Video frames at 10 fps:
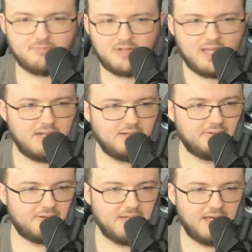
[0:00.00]
it
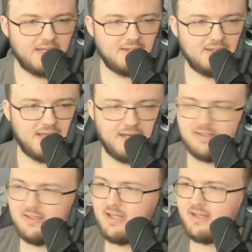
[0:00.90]
looks like, yeah,
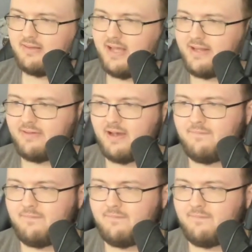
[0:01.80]
Klein's around